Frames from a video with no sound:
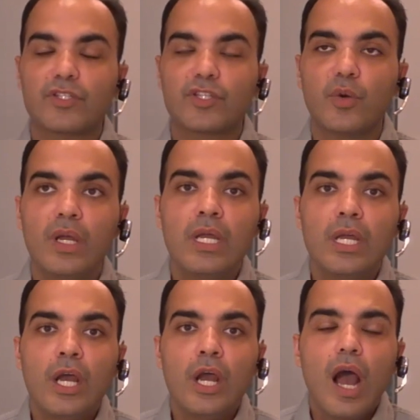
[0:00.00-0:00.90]
So
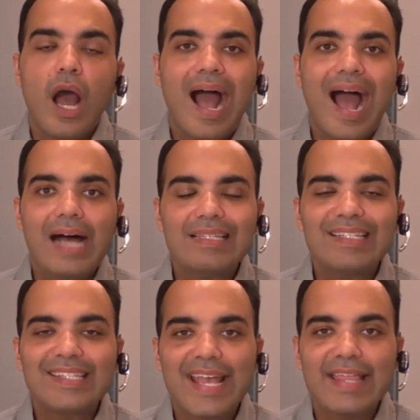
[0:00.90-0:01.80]
I'll
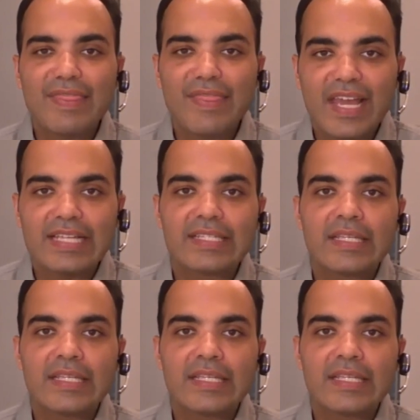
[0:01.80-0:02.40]
say this,